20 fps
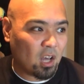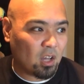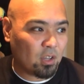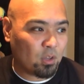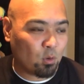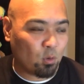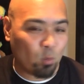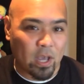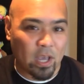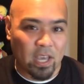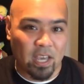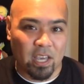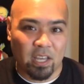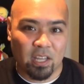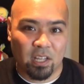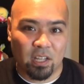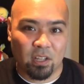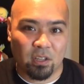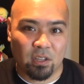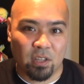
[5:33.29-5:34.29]
the
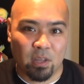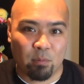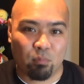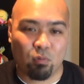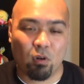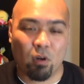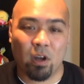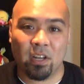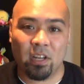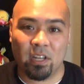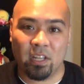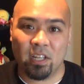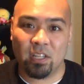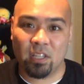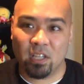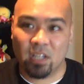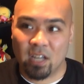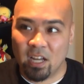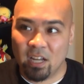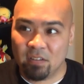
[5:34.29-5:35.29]
way they brought it in,
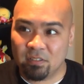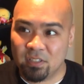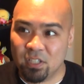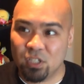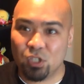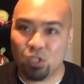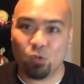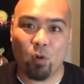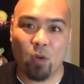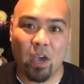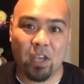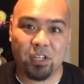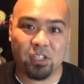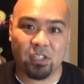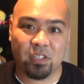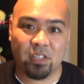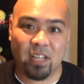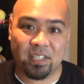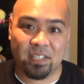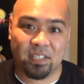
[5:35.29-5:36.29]
the kind of
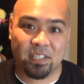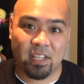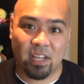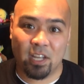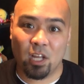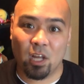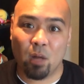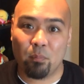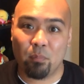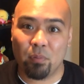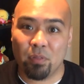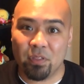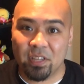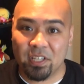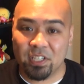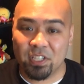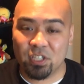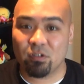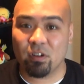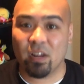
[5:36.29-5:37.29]
situation that set up
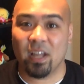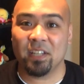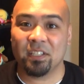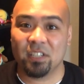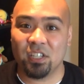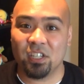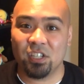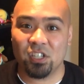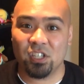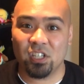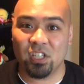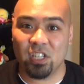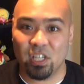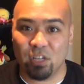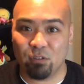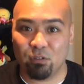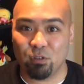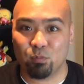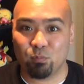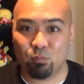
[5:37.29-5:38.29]
this transition,
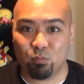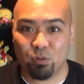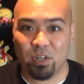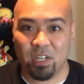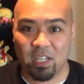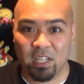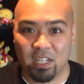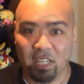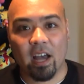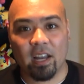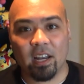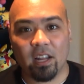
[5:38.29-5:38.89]
it was pretty neat.